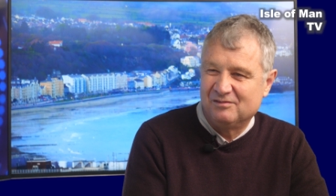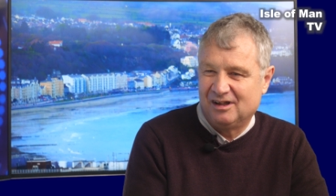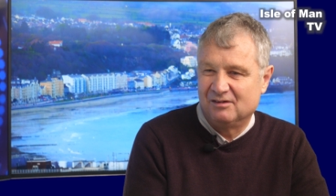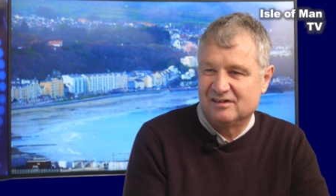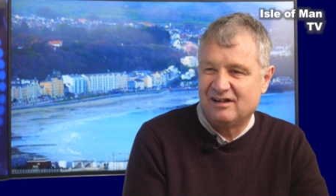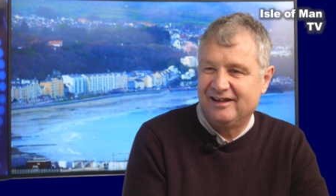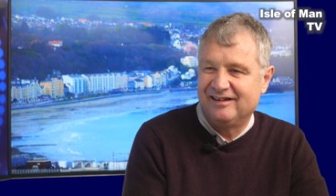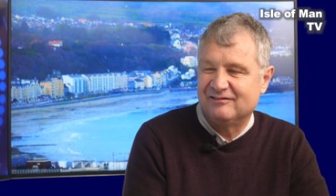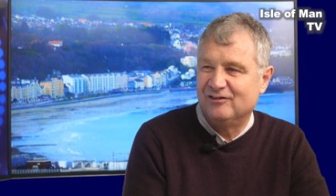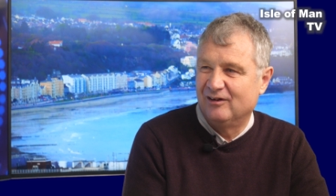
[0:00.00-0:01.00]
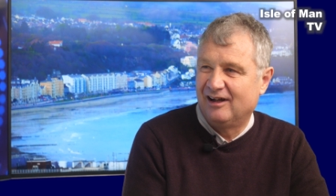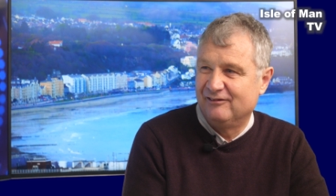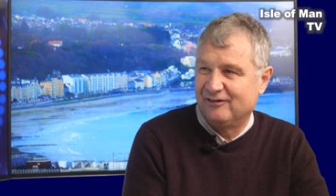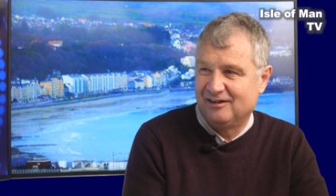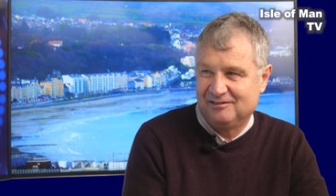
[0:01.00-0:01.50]
you know was likely to fall
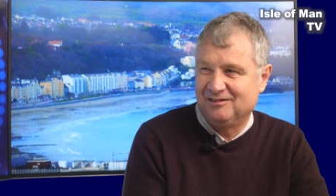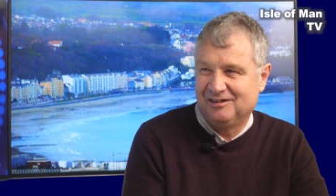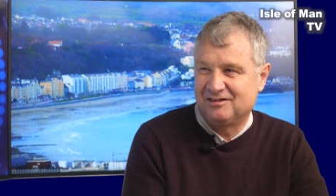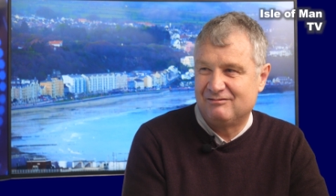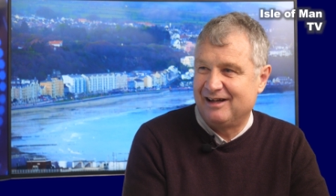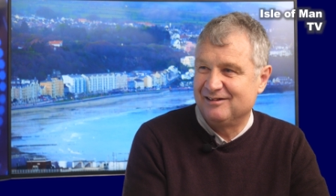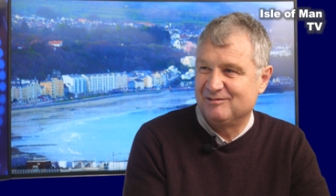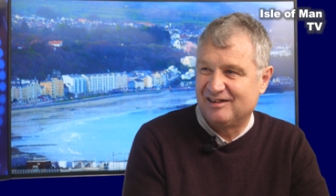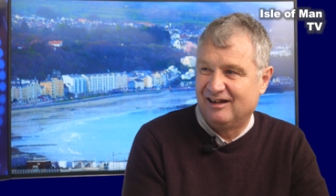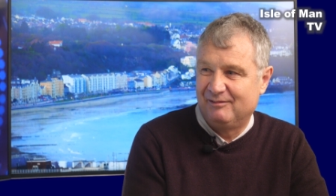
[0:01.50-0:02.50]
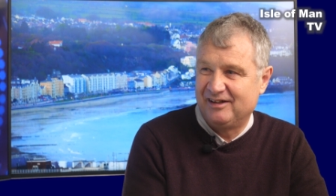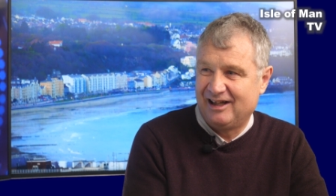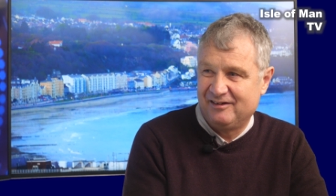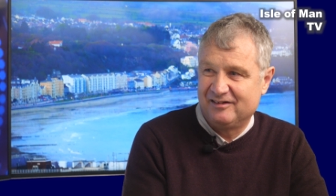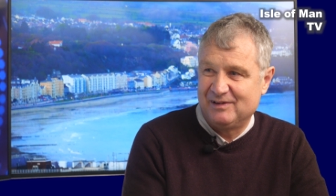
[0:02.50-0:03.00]
over mm. at a random time, and
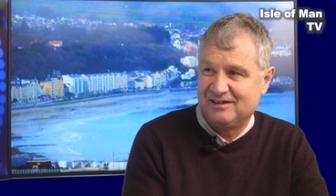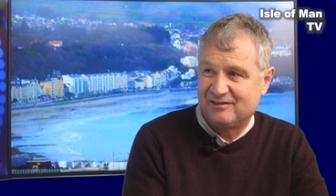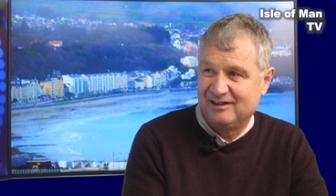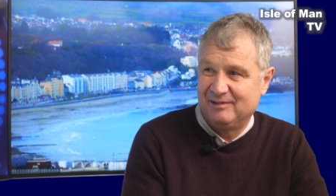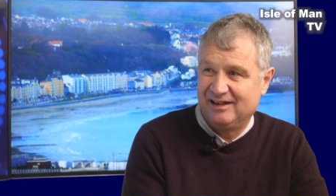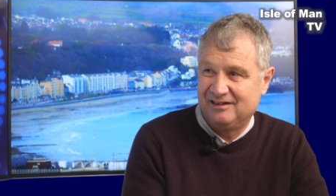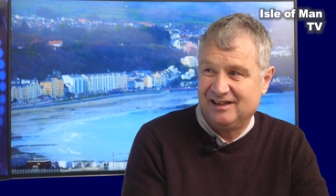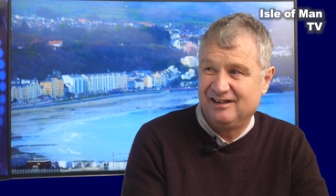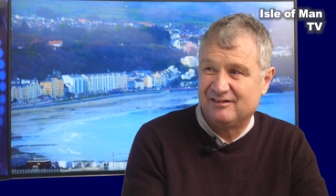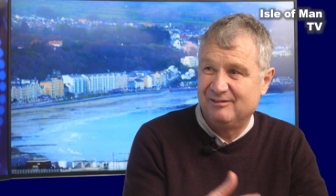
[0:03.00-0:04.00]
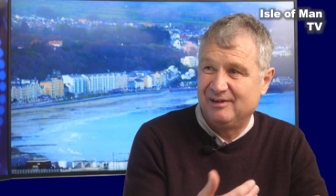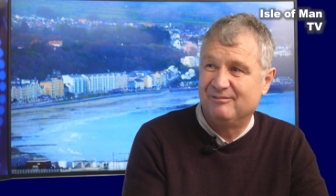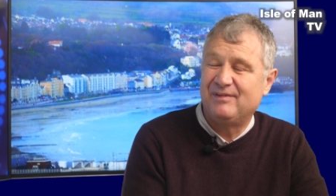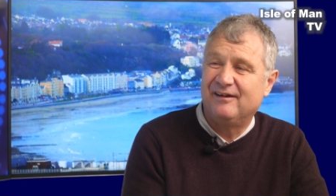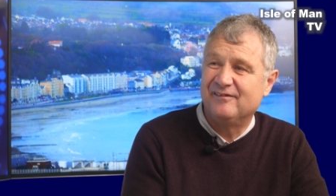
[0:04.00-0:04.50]
now there's been a three million, nearly three
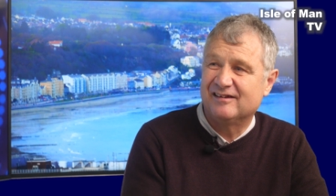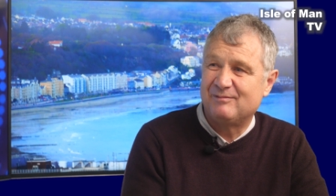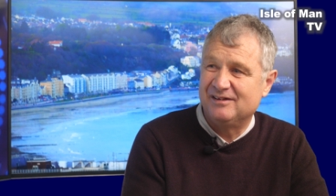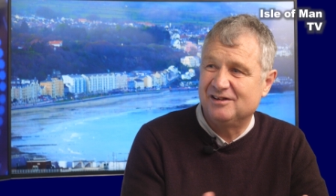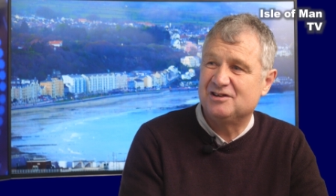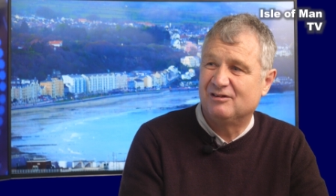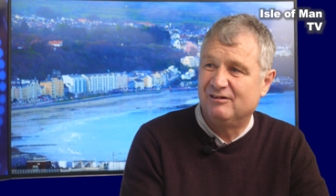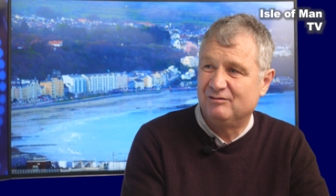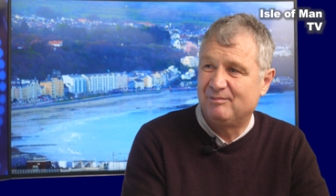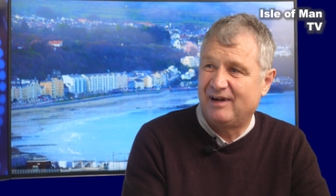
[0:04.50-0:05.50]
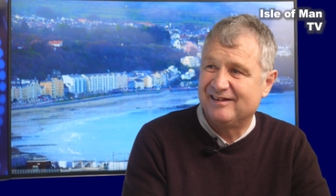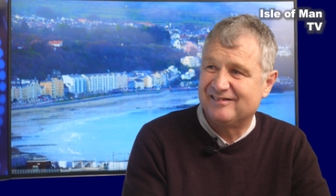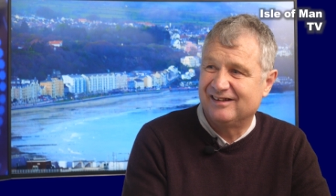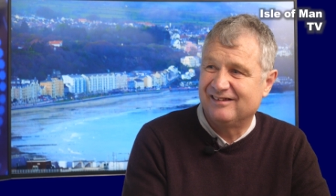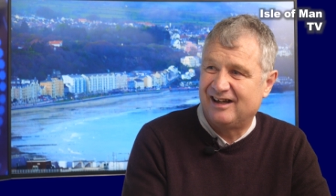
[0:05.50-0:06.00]
million pounds expenditure on
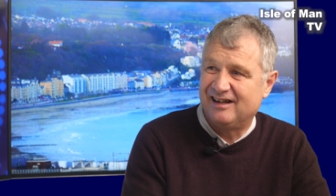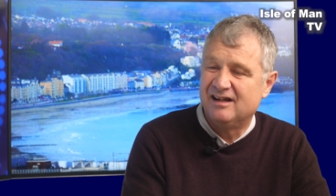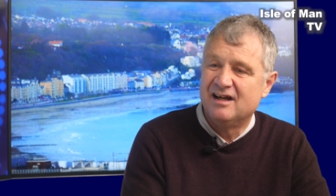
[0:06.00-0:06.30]
replacing that.